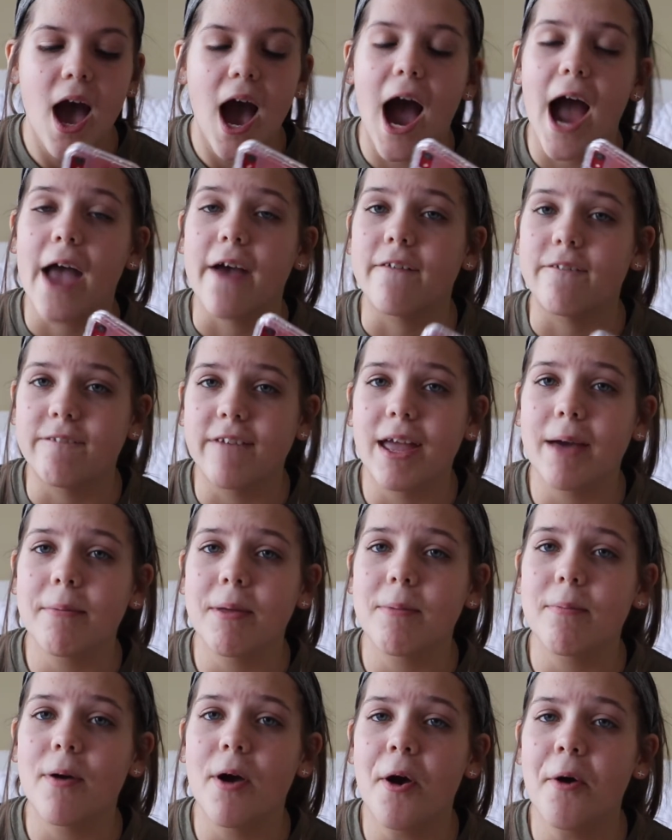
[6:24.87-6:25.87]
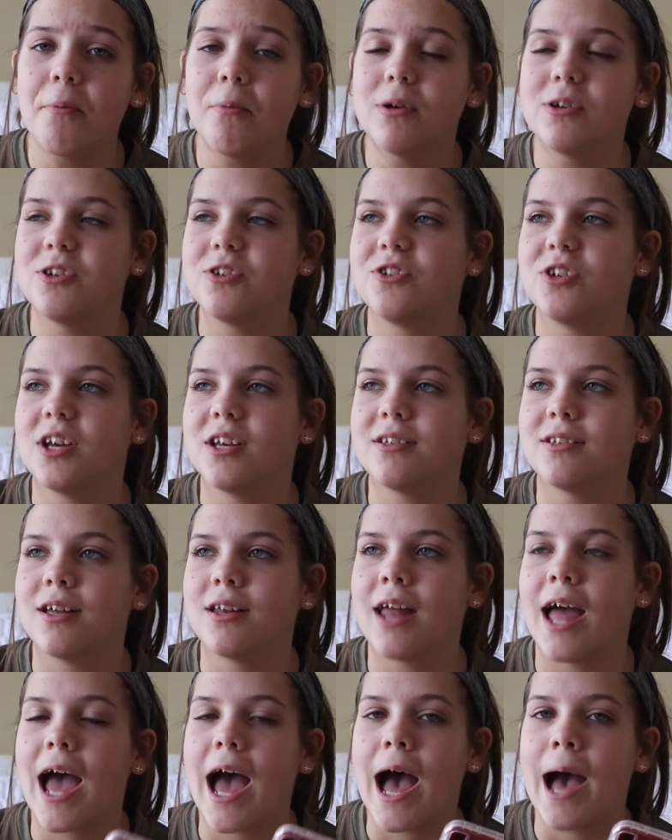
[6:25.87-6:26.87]
I have Family Mode, which is just
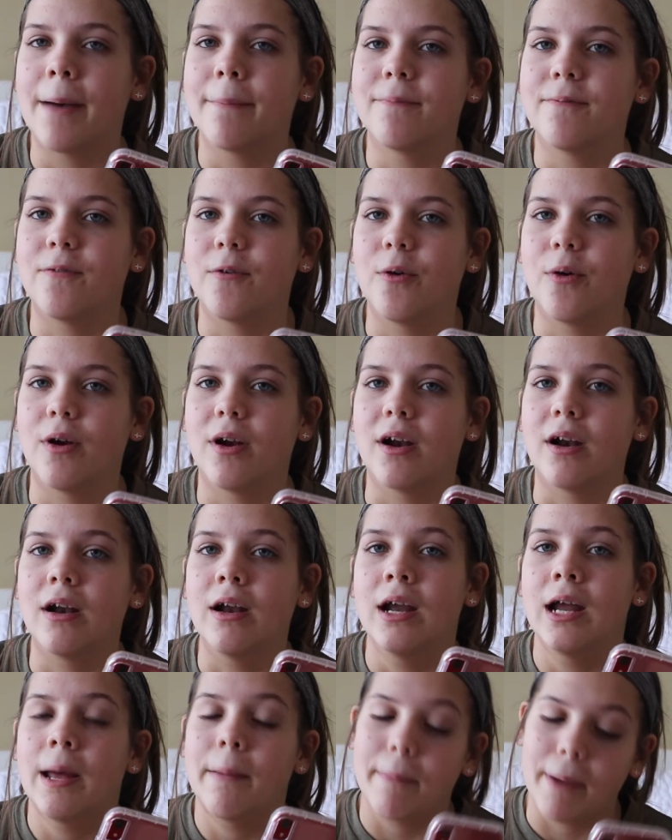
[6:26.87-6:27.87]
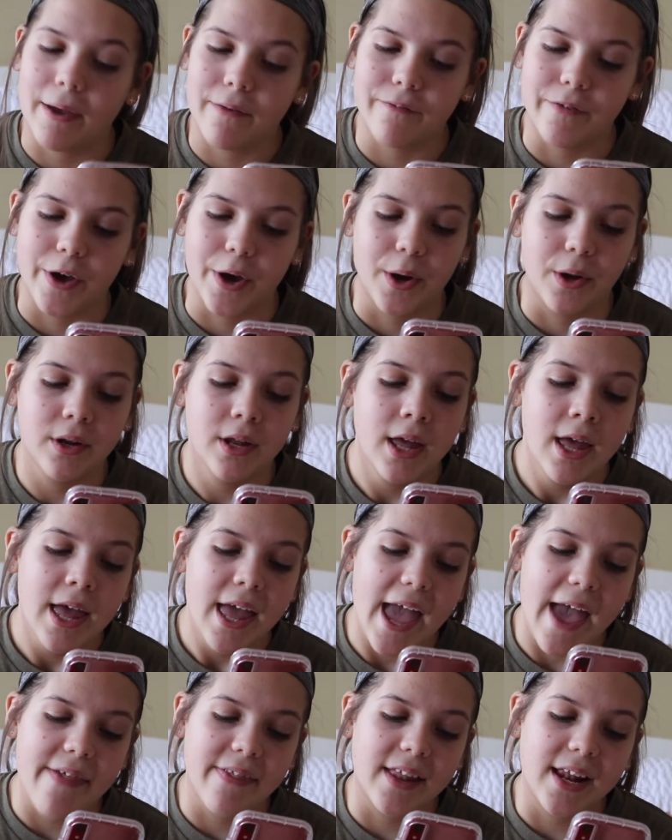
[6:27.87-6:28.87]
an app for my phone.
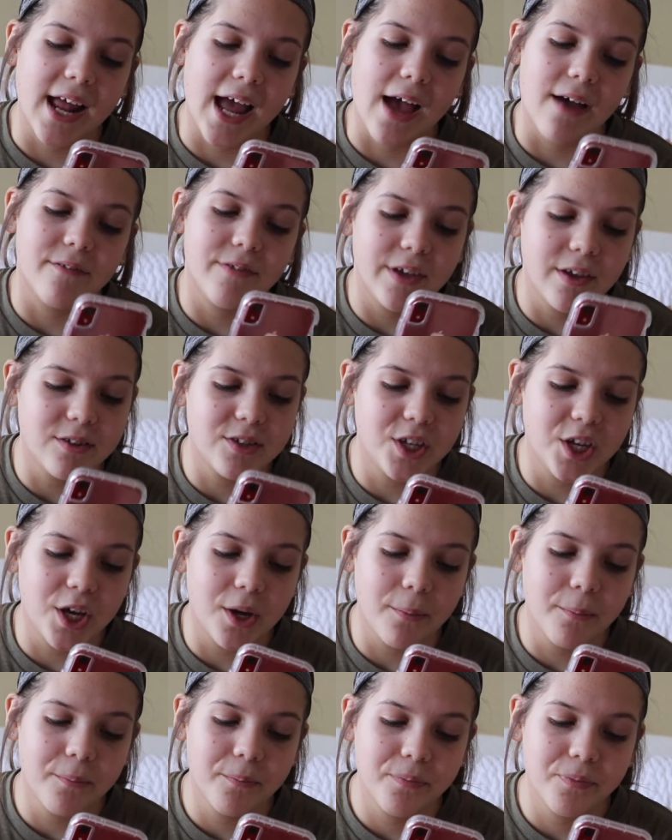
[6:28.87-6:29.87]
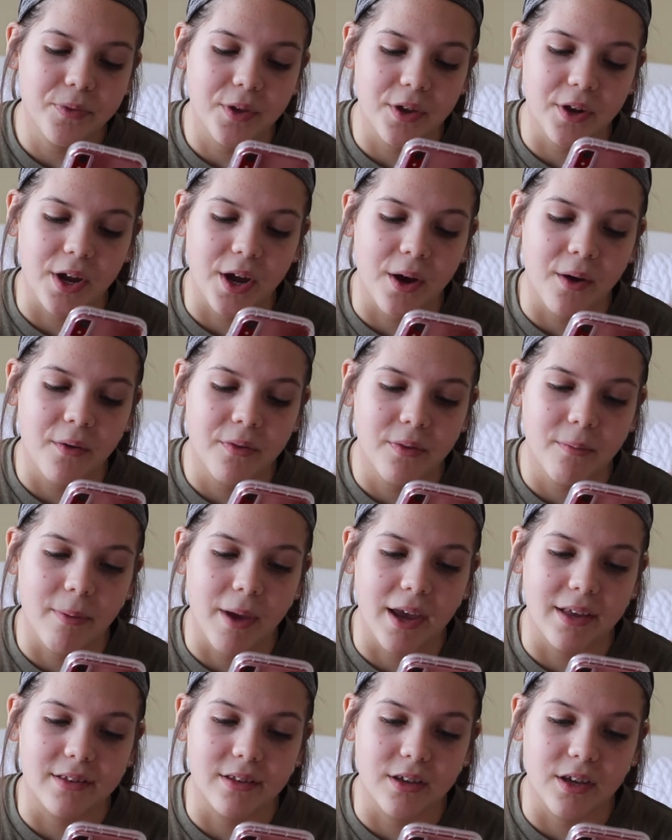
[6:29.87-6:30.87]
And then I have YouTube, you know, the
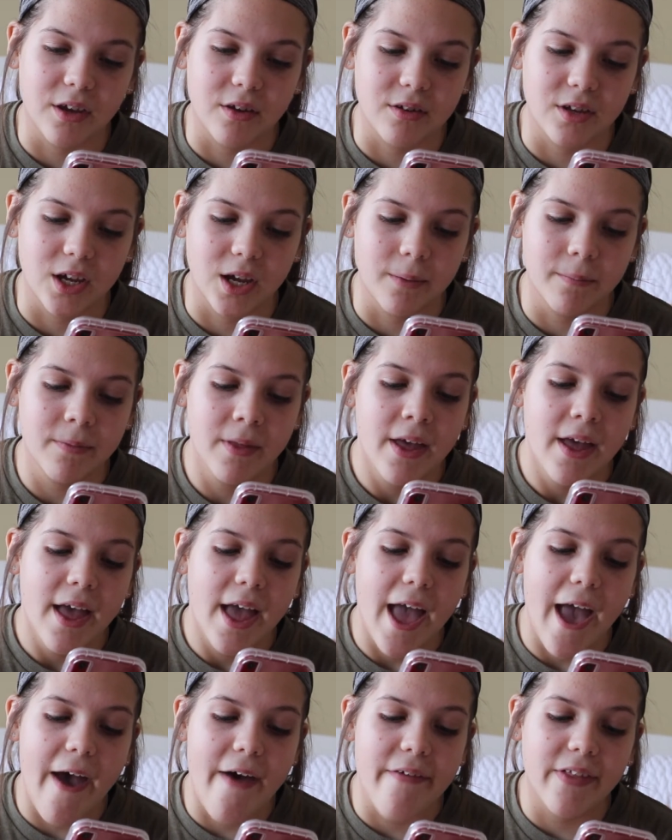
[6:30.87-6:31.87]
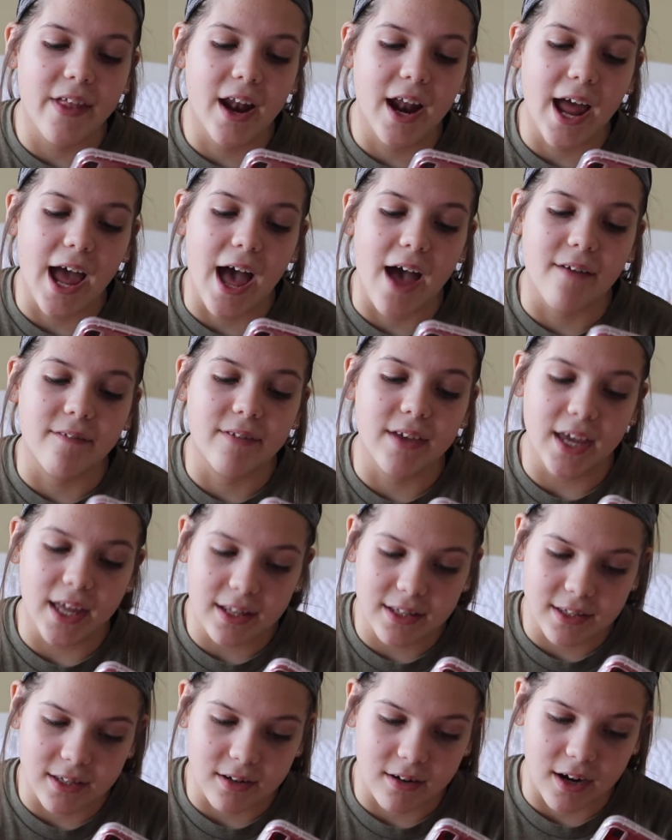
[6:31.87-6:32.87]
basic YouTube. And then I have
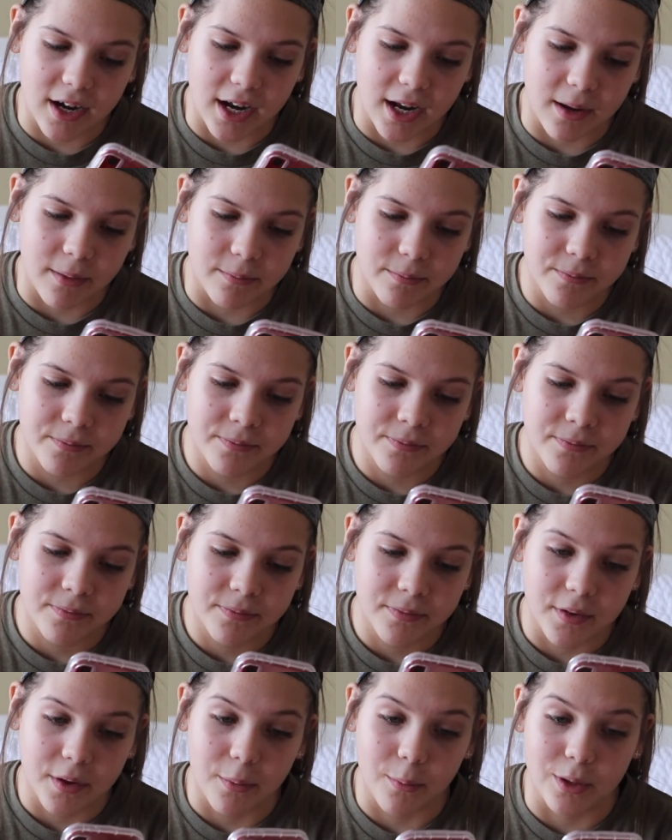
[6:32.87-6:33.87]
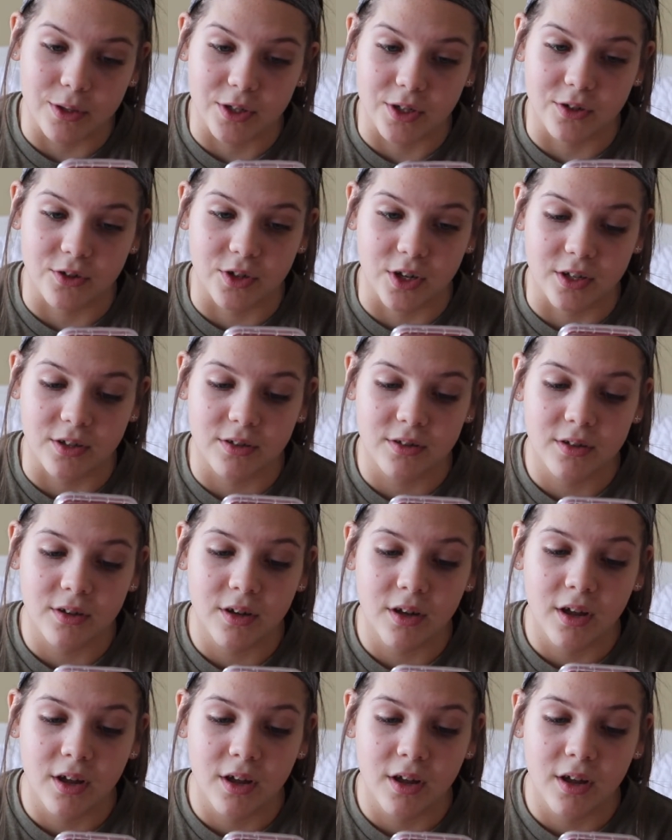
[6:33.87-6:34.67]
Instagram, which is just